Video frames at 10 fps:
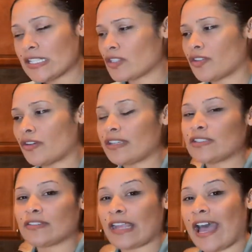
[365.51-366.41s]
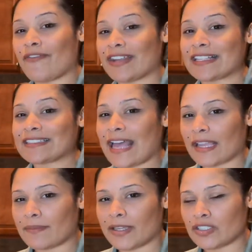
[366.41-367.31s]
So you don't need to have an
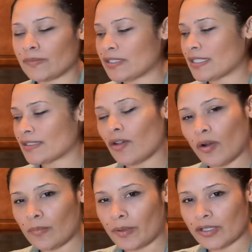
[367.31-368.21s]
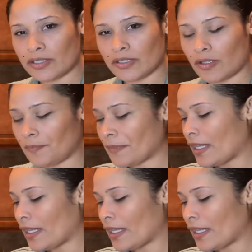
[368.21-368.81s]
exact measurement, just a whole bunch, you know,